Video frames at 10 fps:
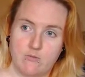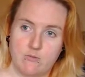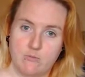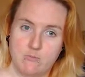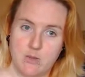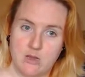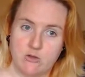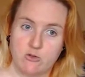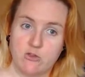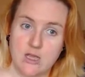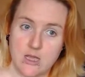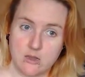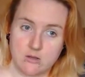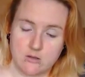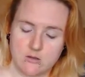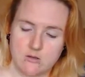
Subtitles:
meter skeins,